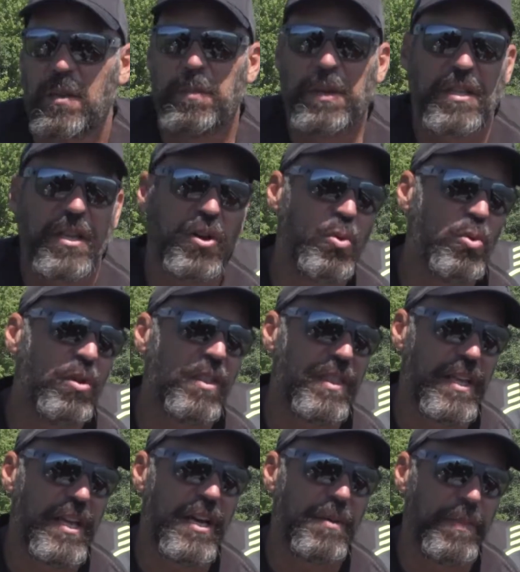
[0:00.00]
but the cool
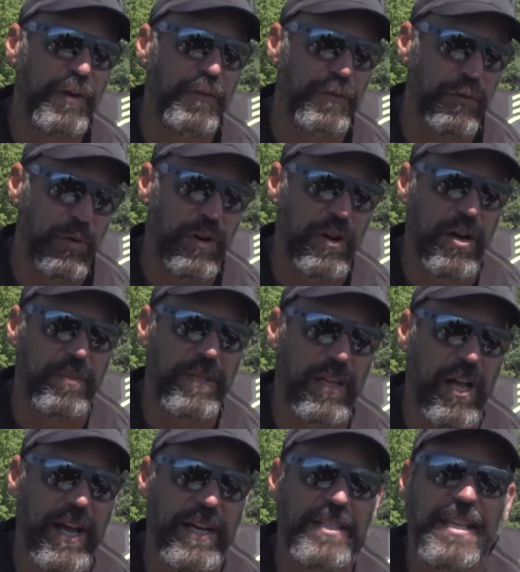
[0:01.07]
thing about fluorocarbon
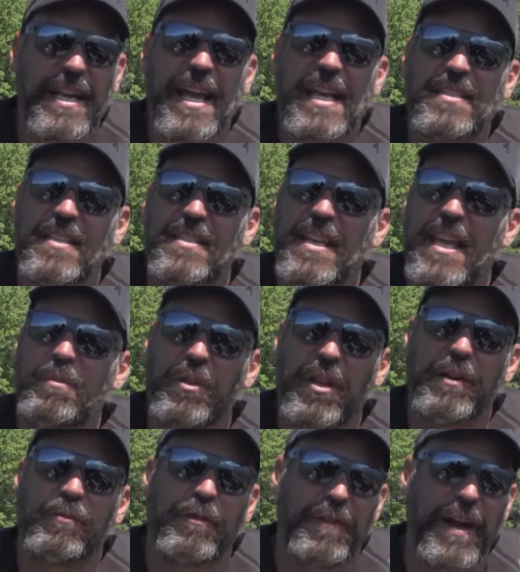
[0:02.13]
line is that it has the same
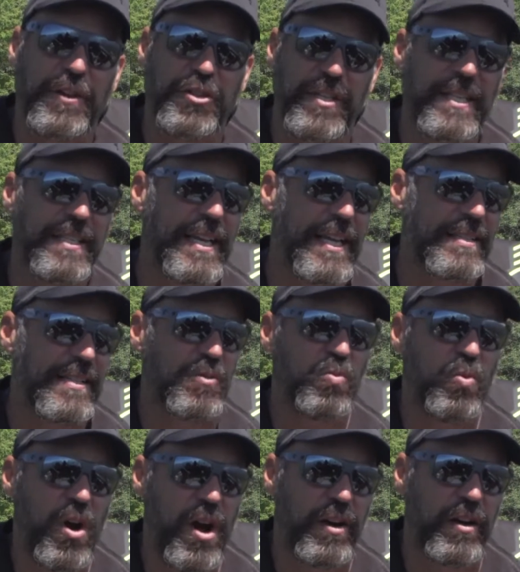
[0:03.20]
light refraction index as
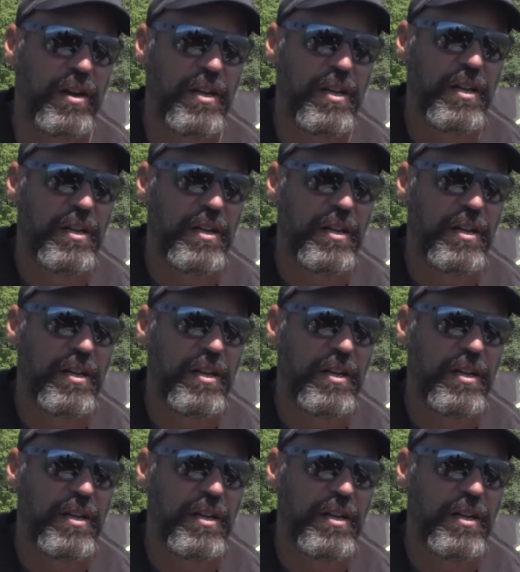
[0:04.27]
water.